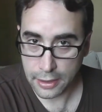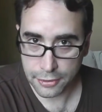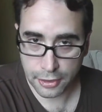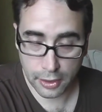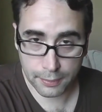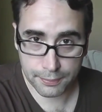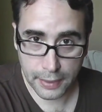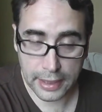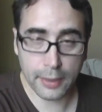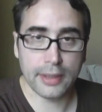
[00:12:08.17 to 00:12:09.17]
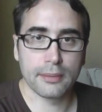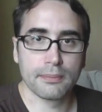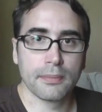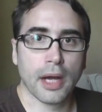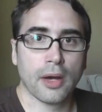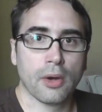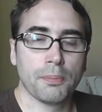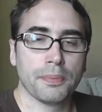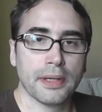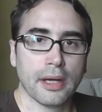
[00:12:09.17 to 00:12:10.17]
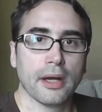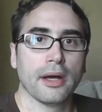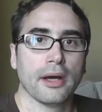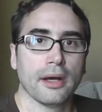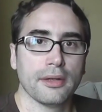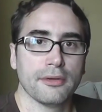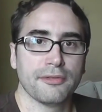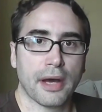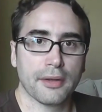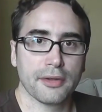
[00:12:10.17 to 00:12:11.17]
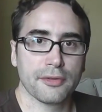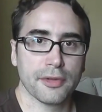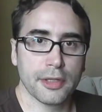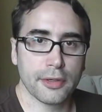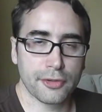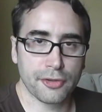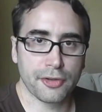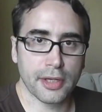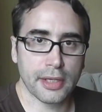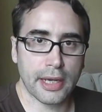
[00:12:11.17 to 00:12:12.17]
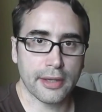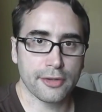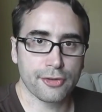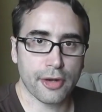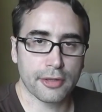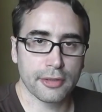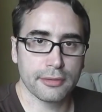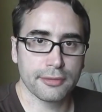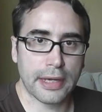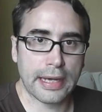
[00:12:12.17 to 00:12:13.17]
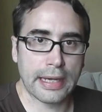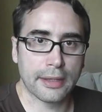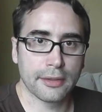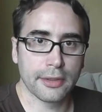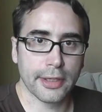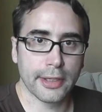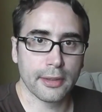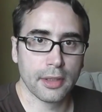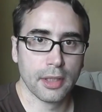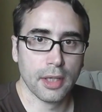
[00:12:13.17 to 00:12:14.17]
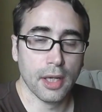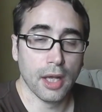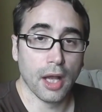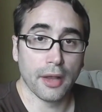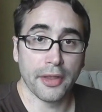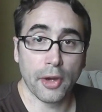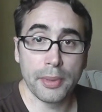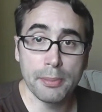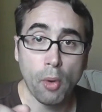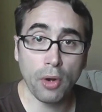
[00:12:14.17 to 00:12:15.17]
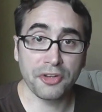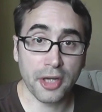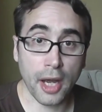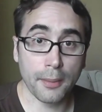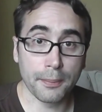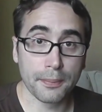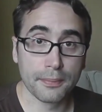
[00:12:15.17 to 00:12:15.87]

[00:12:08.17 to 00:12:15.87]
So anyway, I hope you found this video interesting and instructive, and there'll be more to come.